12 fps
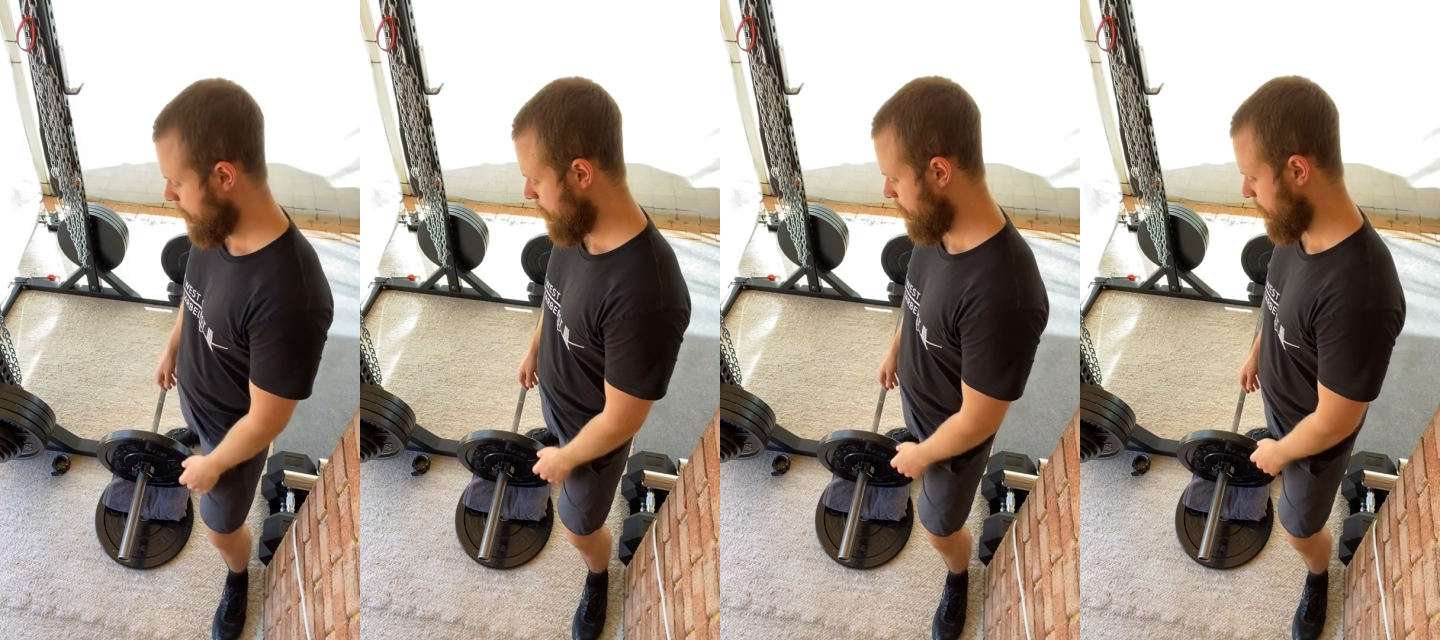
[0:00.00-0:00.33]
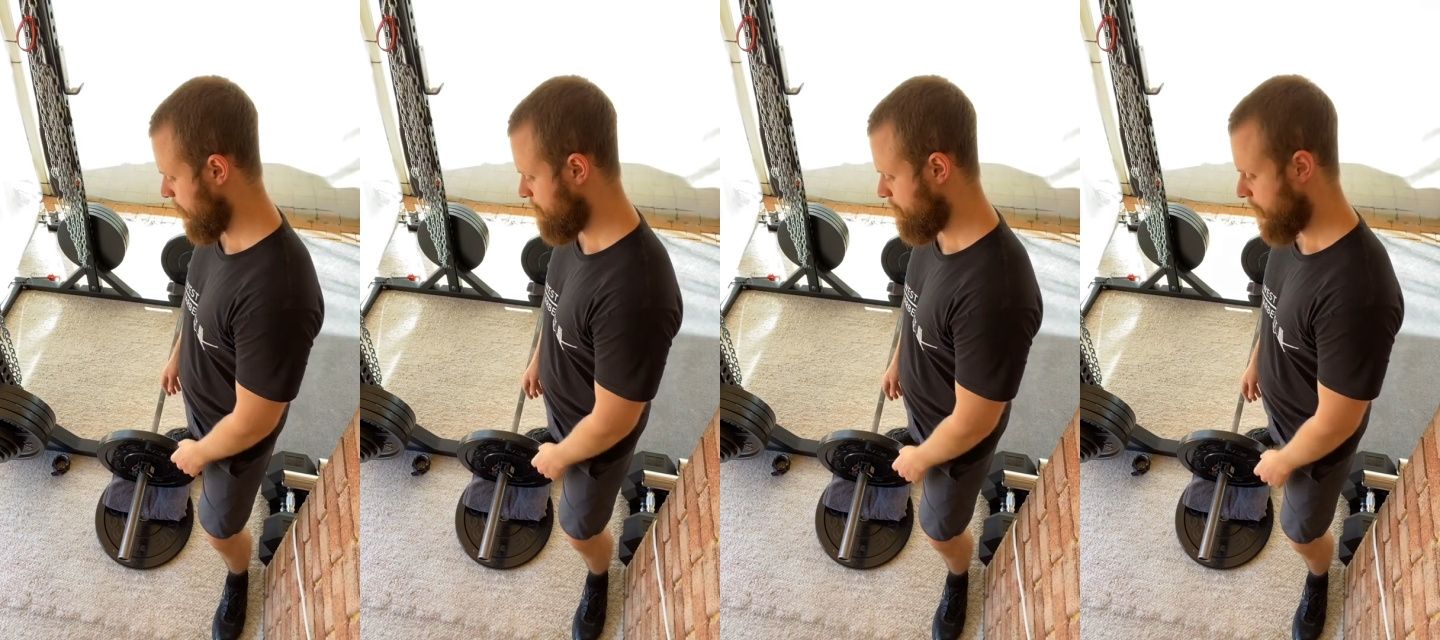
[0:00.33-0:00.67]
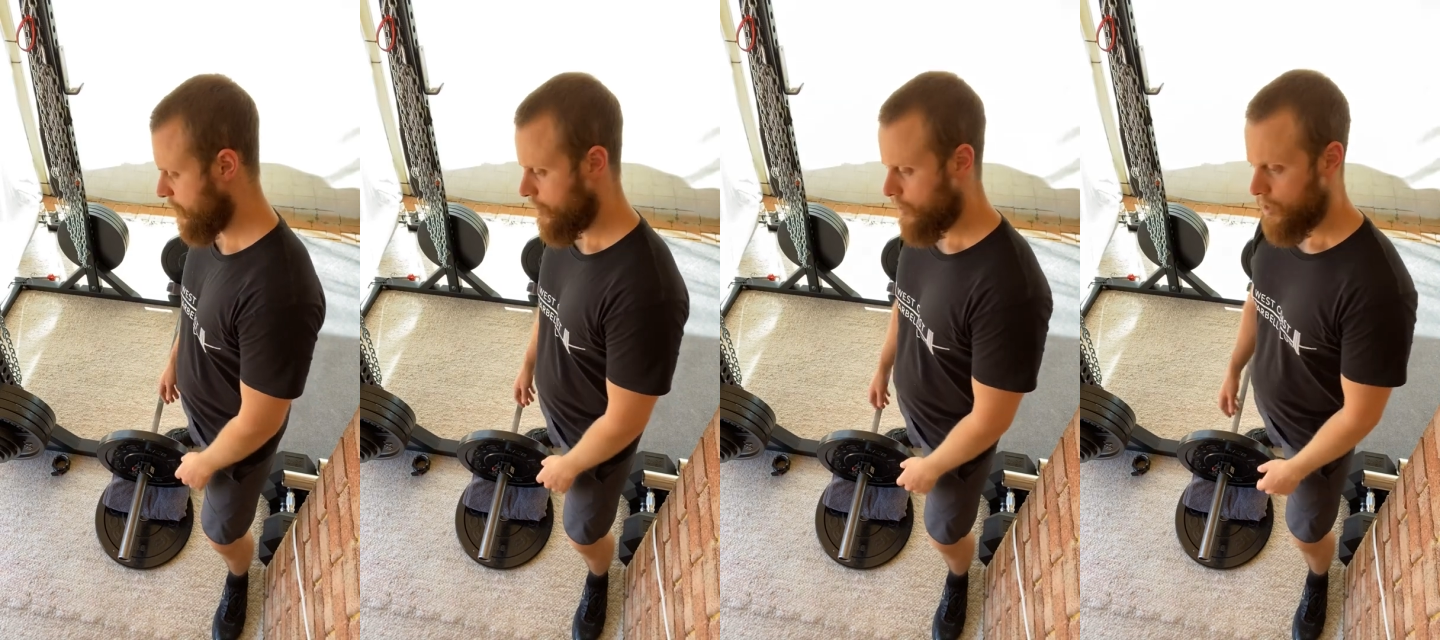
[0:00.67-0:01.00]
Okay,
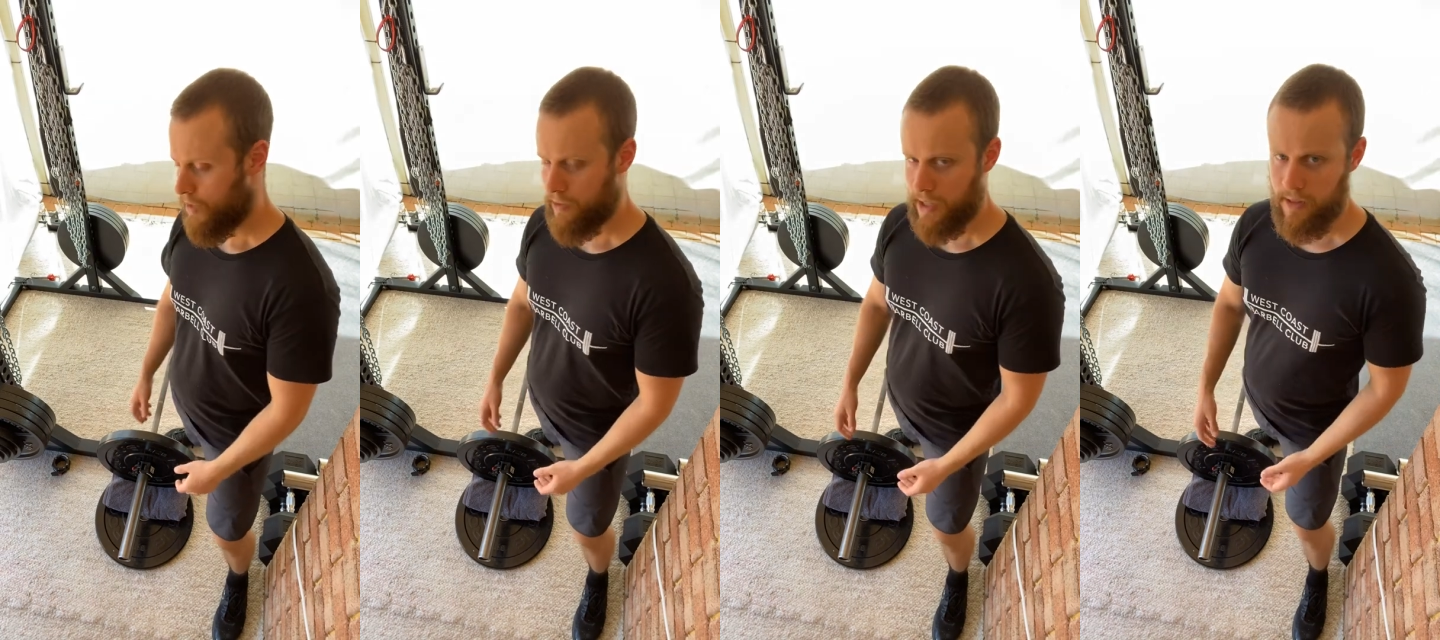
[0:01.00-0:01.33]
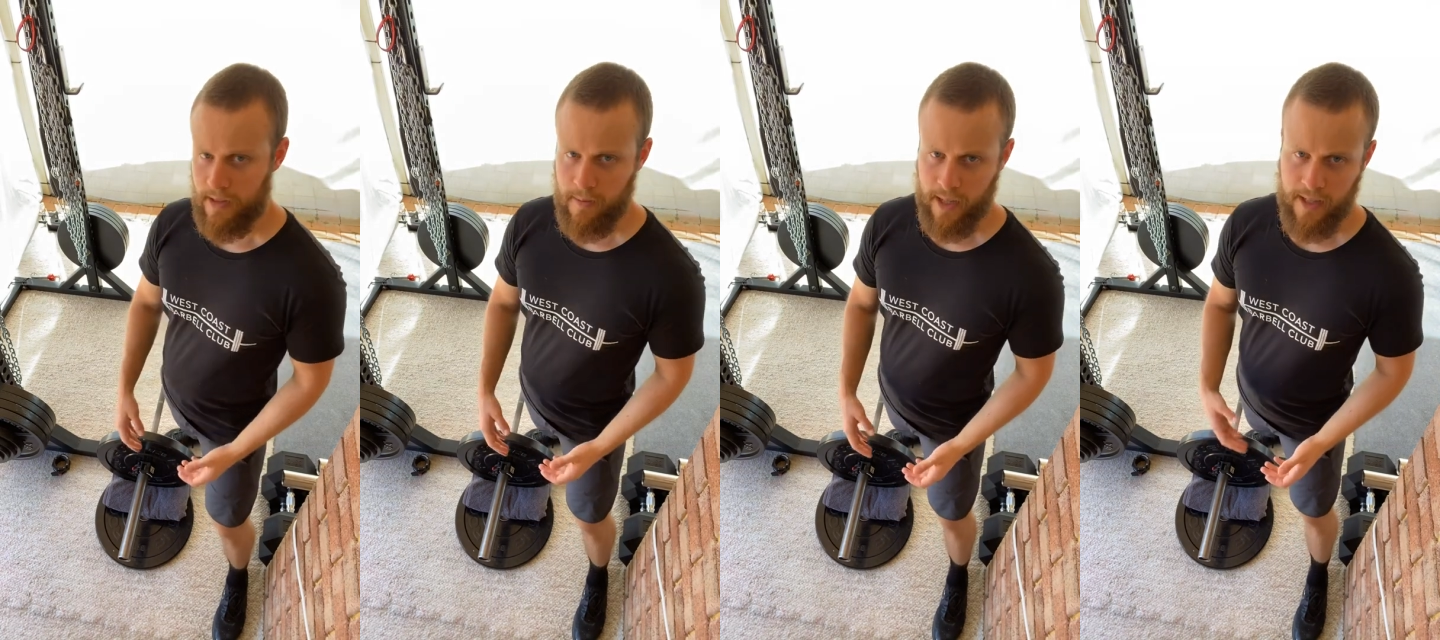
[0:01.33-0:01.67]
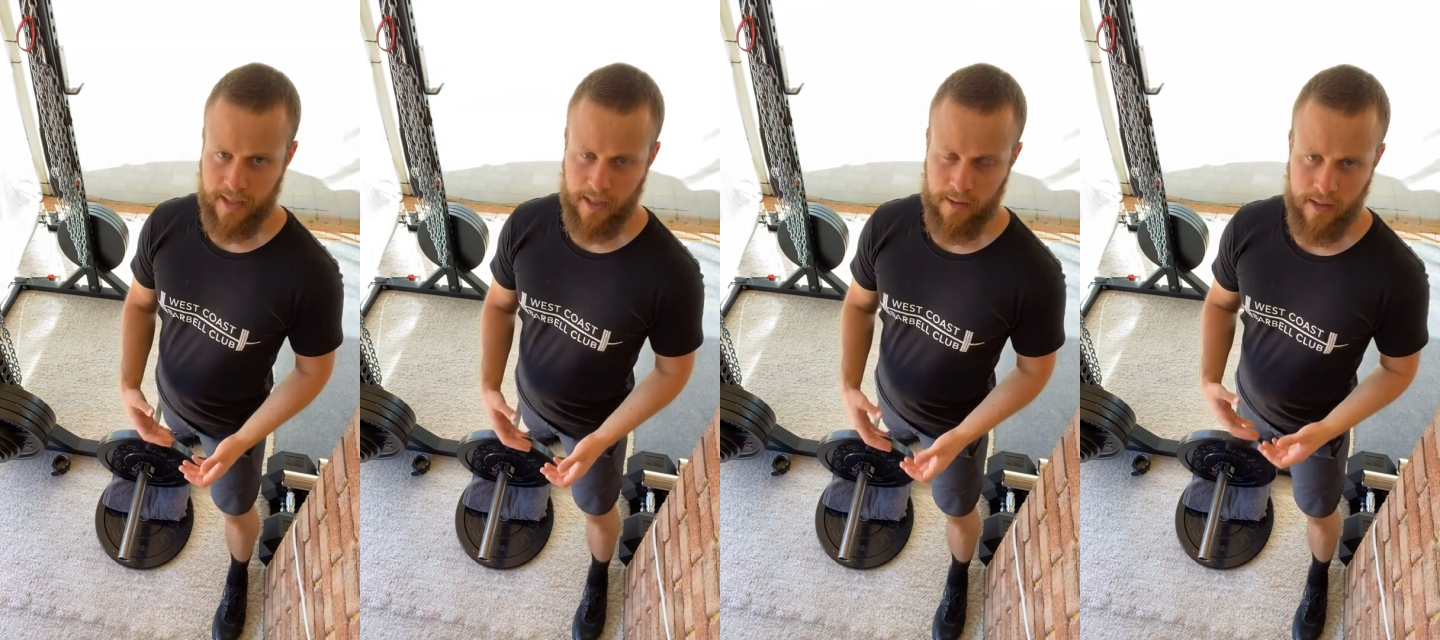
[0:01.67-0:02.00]
everything else about your
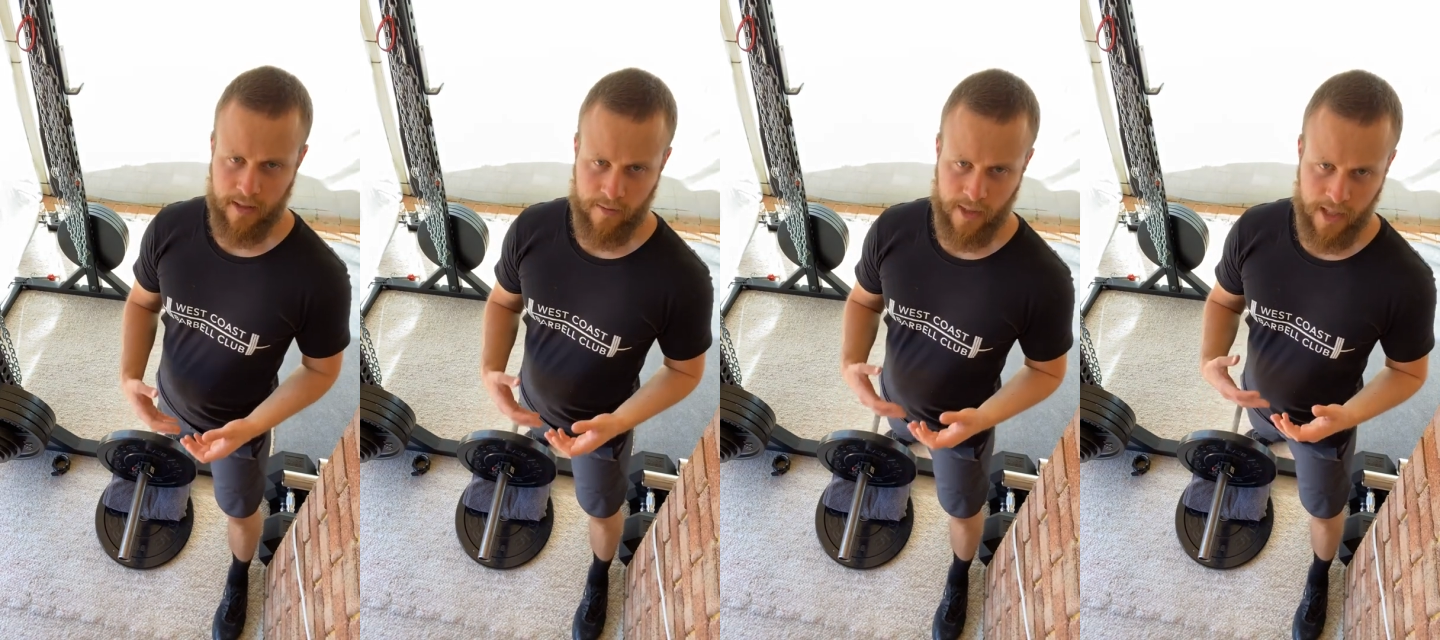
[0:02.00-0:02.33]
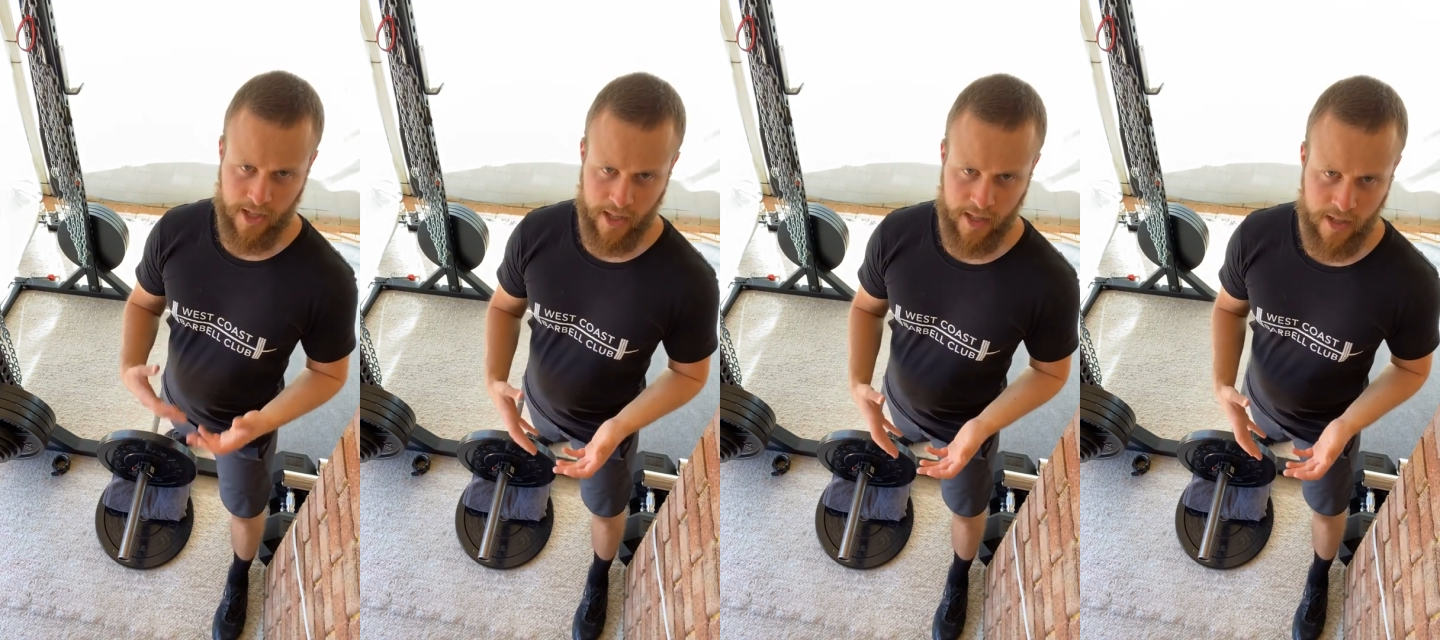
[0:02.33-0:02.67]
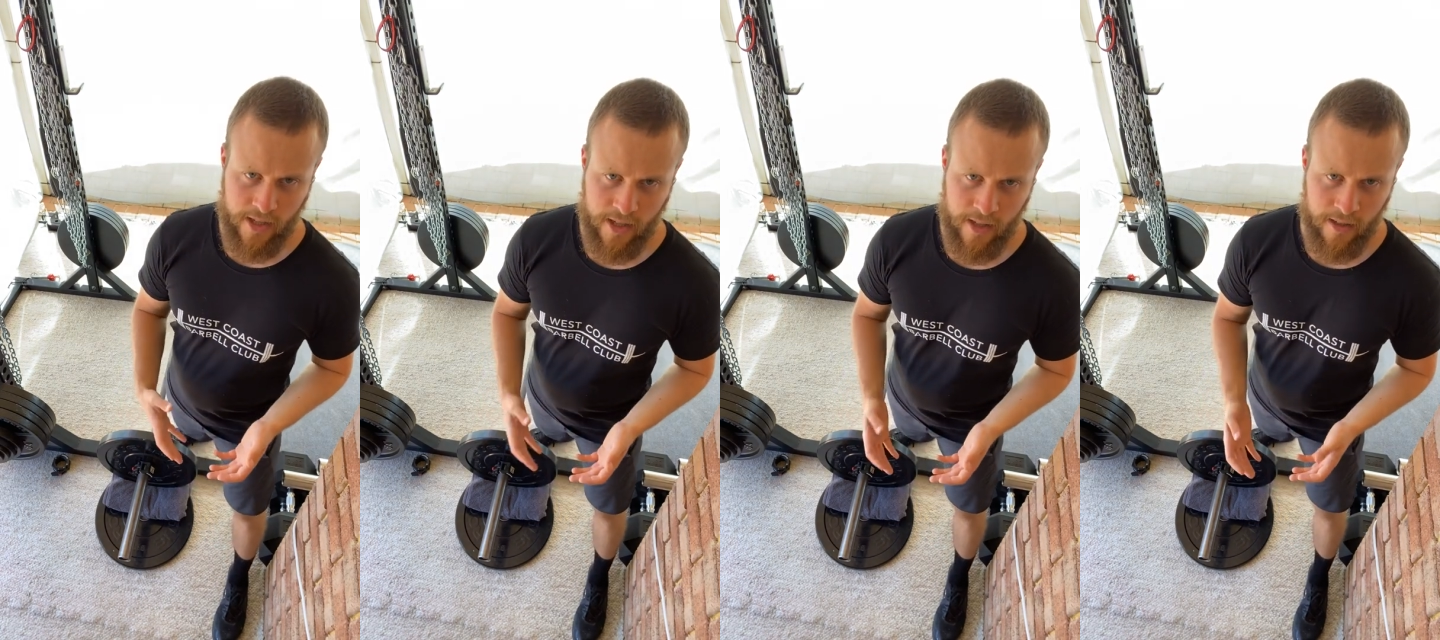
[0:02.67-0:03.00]
setup doesn't really change.